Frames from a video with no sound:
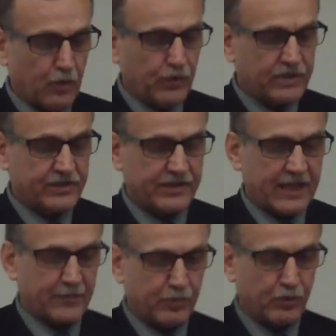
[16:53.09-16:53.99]
which
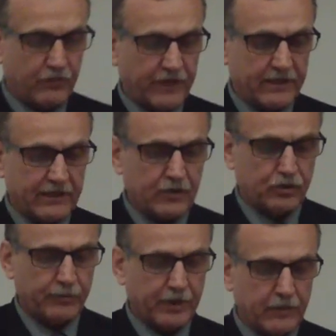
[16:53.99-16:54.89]
they've proven
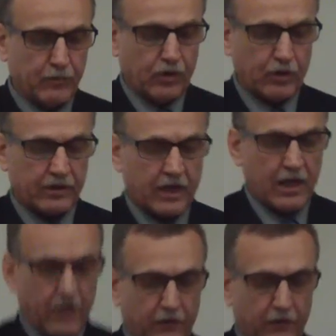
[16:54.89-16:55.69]
to be far